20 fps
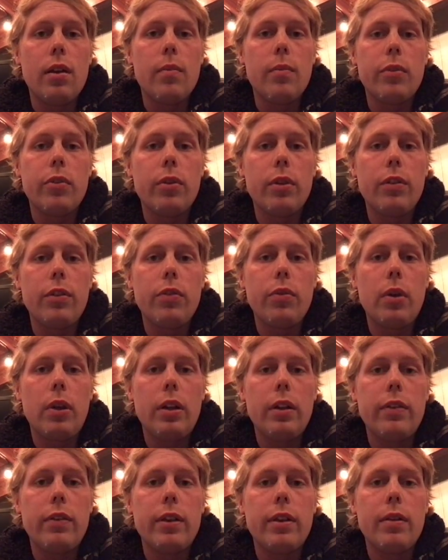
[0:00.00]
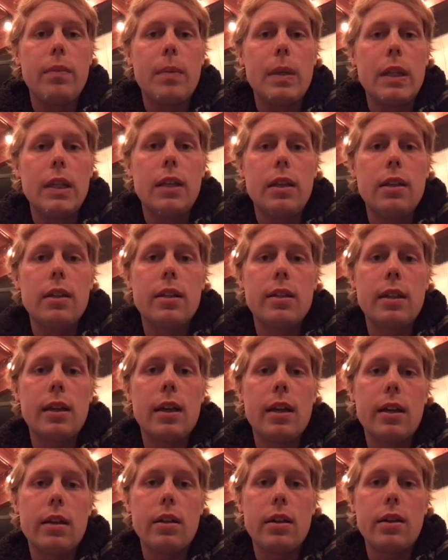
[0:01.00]
So I just wanted to take a minute and
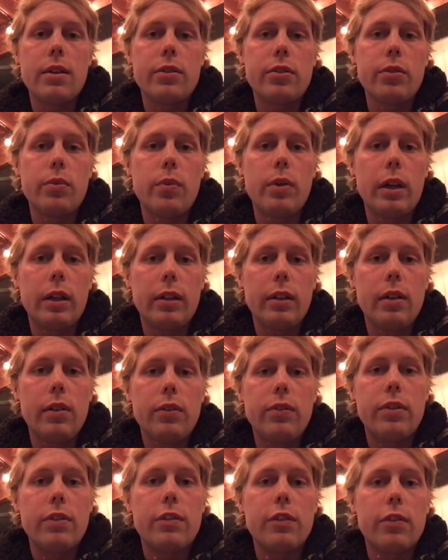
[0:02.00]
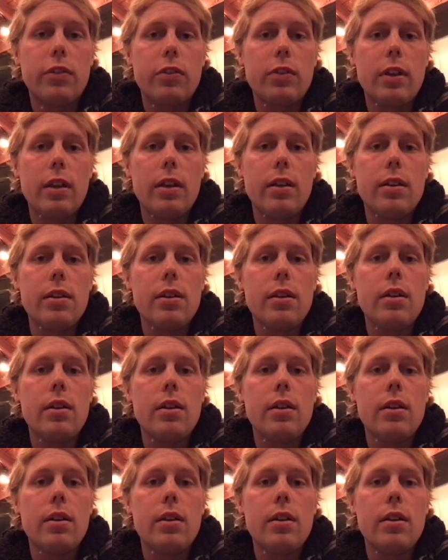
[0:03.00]
add on to what Kelsey just said,